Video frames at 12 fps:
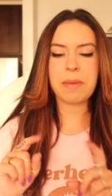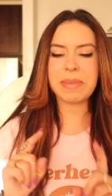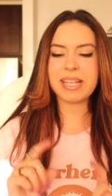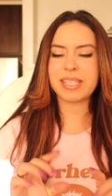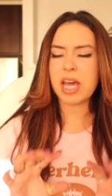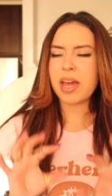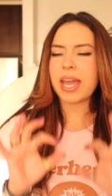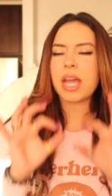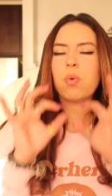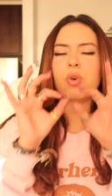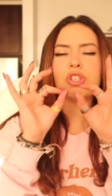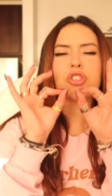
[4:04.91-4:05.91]
That means
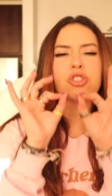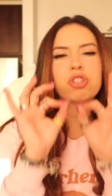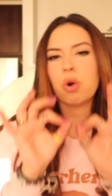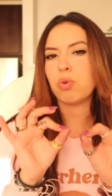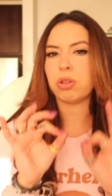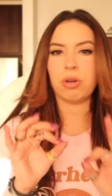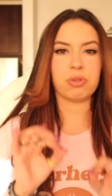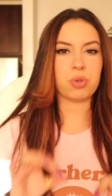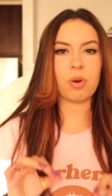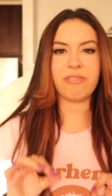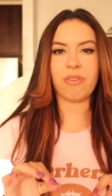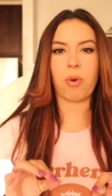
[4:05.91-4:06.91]
it was so close
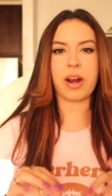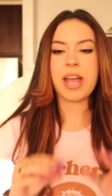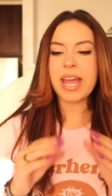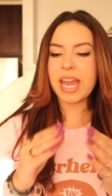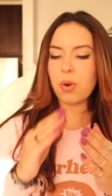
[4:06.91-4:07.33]
to a four.